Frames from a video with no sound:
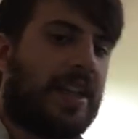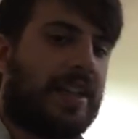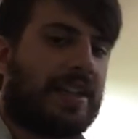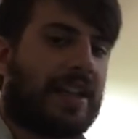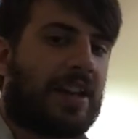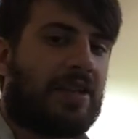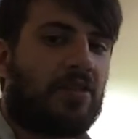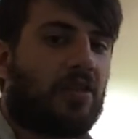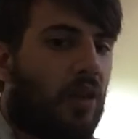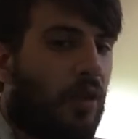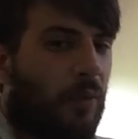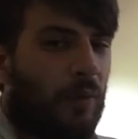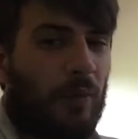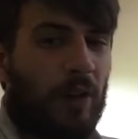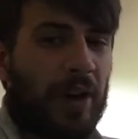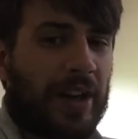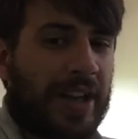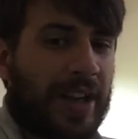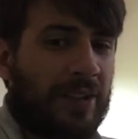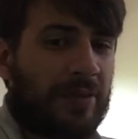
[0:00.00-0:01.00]
They're not
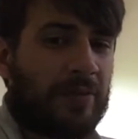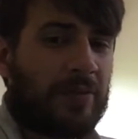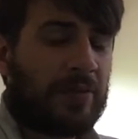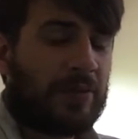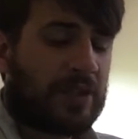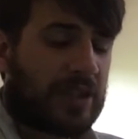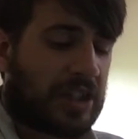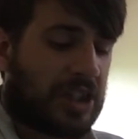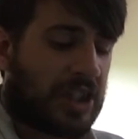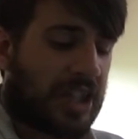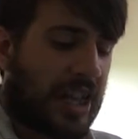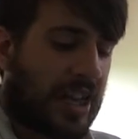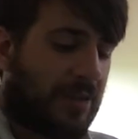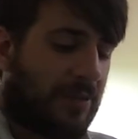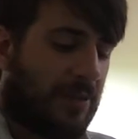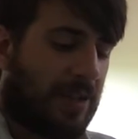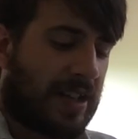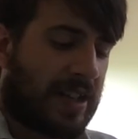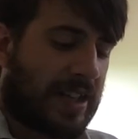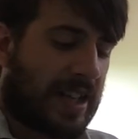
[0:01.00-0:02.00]
very helpful to share
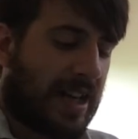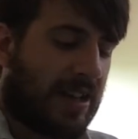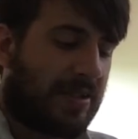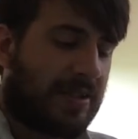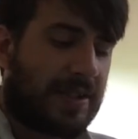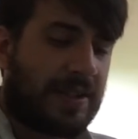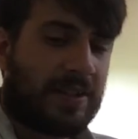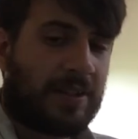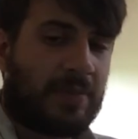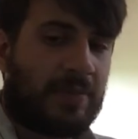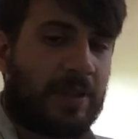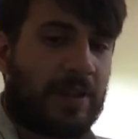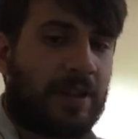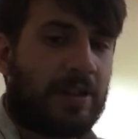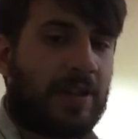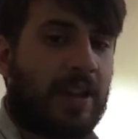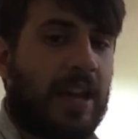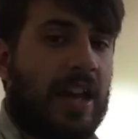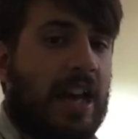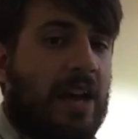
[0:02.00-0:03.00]
really outside of
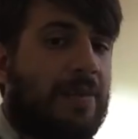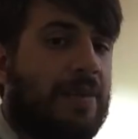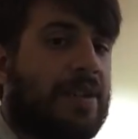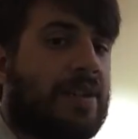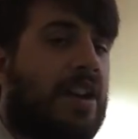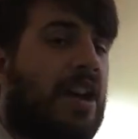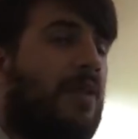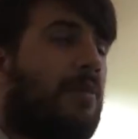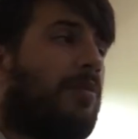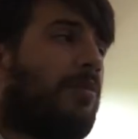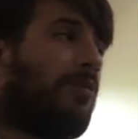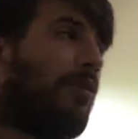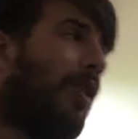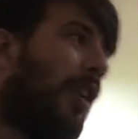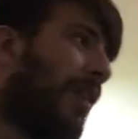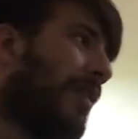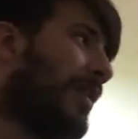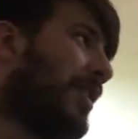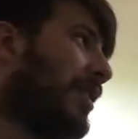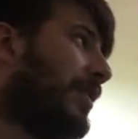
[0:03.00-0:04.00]
Park. I mean,
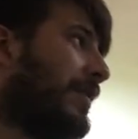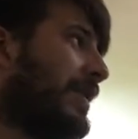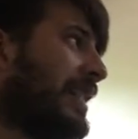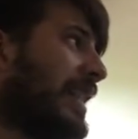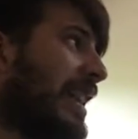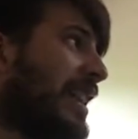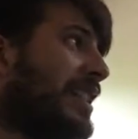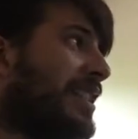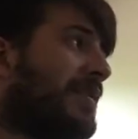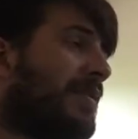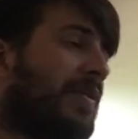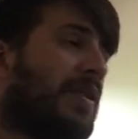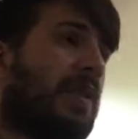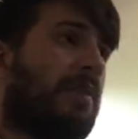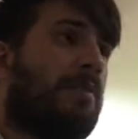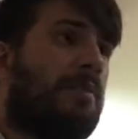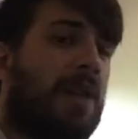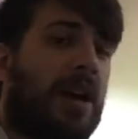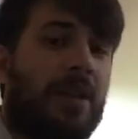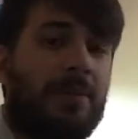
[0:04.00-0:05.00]
private conversations with your
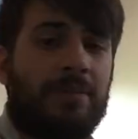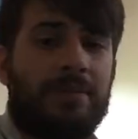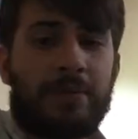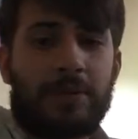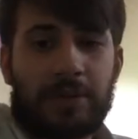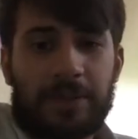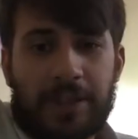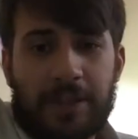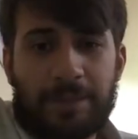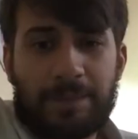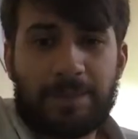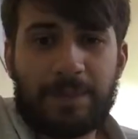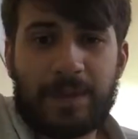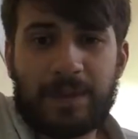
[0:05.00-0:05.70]
mum or your